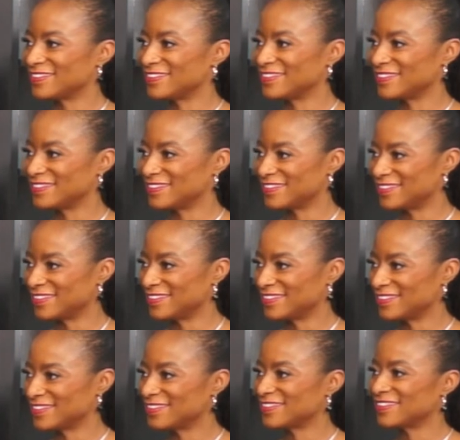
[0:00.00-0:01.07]

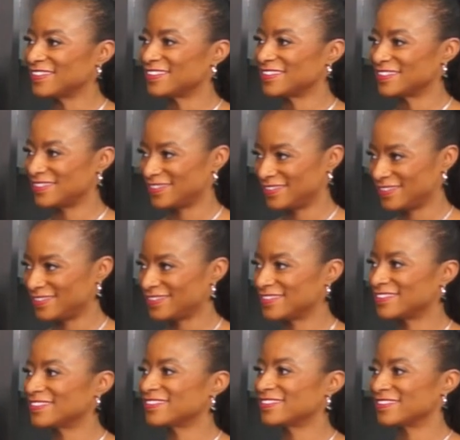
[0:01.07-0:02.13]

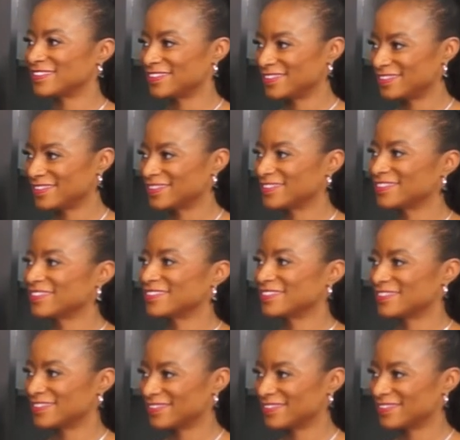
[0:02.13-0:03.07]
[no speech]